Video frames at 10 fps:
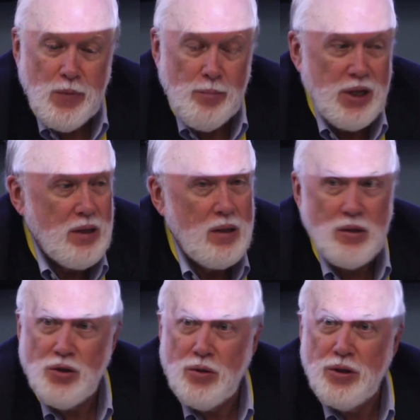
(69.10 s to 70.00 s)
Make a
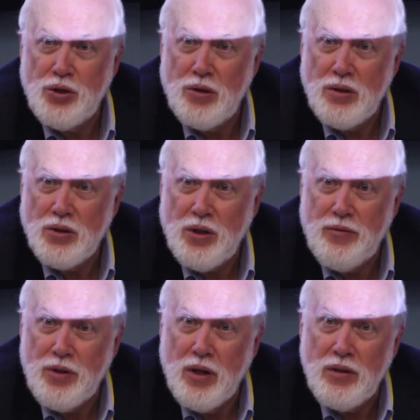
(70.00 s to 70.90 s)
long story short,
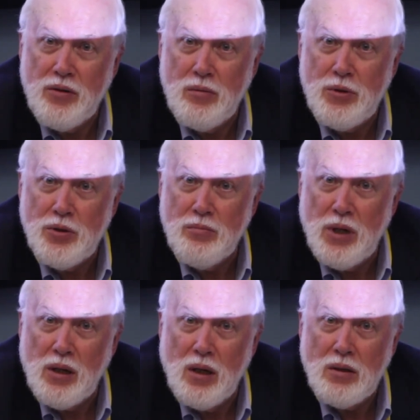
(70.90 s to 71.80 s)
discovered 9 tumors in
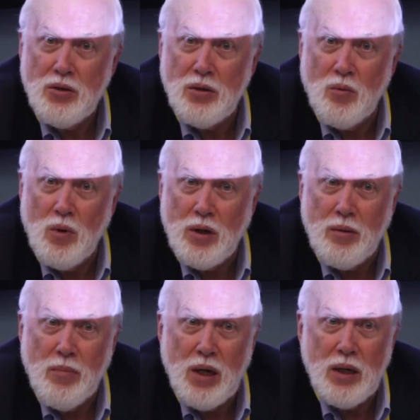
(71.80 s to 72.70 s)
my lungs and 1
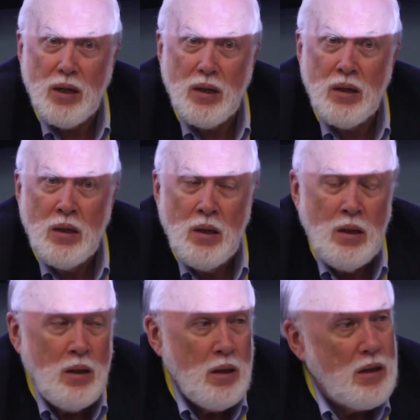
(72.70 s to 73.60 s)
on my
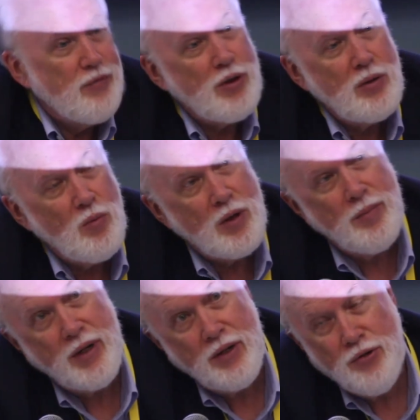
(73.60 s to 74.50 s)
liver and 1 on
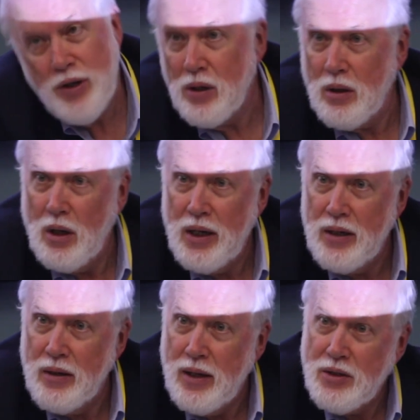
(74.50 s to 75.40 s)
my adrenal
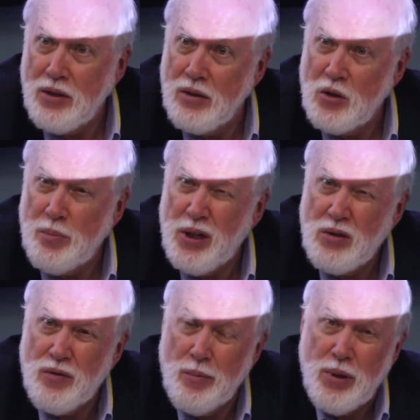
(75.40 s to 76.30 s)
gland, and that's in the
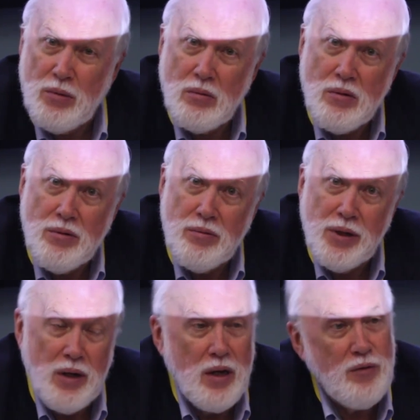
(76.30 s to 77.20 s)
space of about
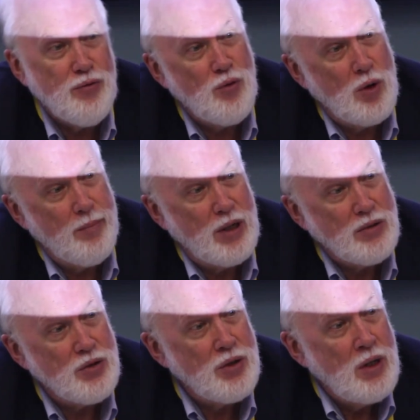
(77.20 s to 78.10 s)
3.5, 4
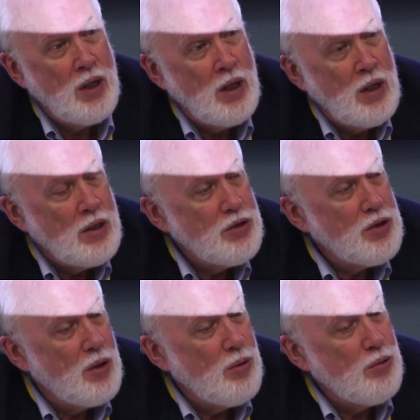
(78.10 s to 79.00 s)
months.
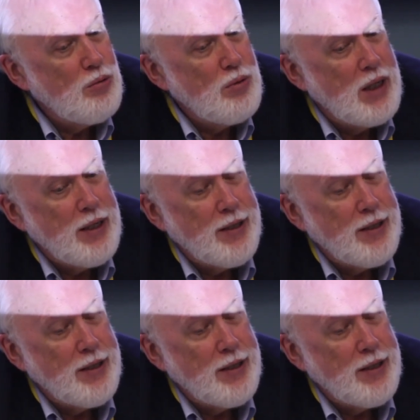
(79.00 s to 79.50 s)
So